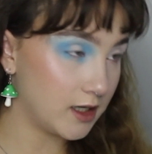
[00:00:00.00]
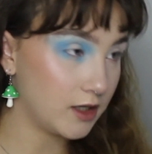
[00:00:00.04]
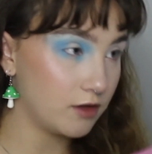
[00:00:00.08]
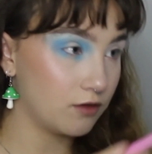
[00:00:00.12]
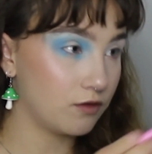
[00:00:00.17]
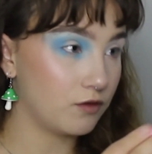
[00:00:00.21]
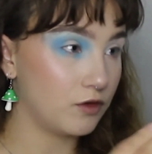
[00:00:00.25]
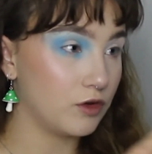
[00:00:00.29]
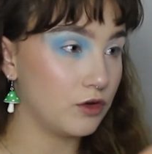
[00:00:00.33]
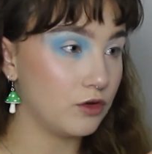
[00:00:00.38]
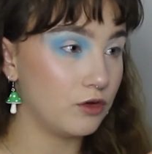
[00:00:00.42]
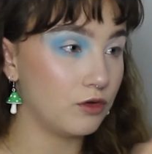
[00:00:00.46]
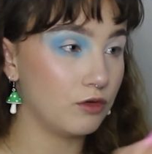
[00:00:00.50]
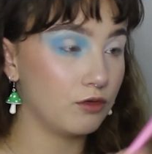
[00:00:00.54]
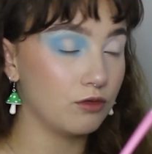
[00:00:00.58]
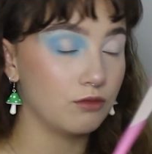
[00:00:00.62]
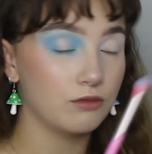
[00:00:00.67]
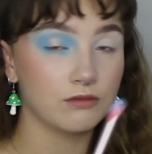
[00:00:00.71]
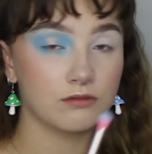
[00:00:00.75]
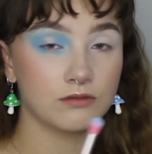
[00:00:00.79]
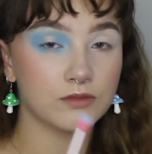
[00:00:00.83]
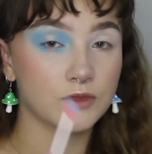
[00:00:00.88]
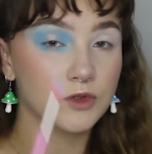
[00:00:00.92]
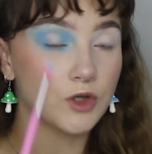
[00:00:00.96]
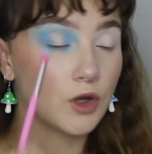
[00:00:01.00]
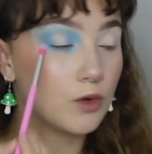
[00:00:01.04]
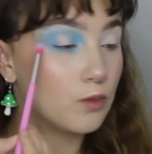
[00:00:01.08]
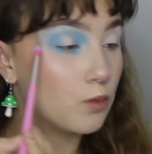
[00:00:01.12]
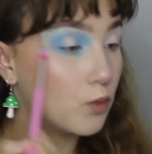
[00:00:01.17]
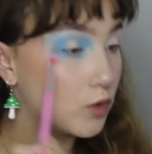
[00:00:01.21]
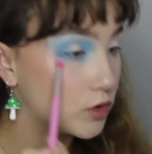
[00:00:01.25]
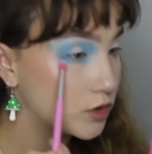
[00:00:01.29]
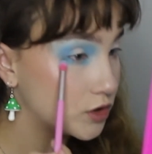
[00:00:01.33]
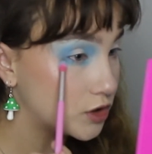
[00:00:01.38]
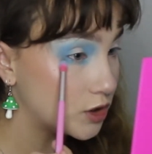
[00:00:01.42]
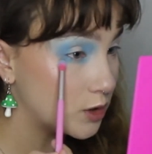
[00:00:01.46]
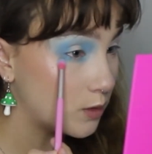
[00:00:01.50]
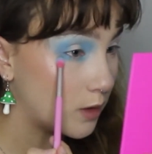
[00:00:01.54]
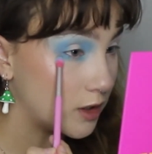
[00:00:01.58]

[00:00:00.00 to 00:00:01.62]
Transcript: if you don't want to.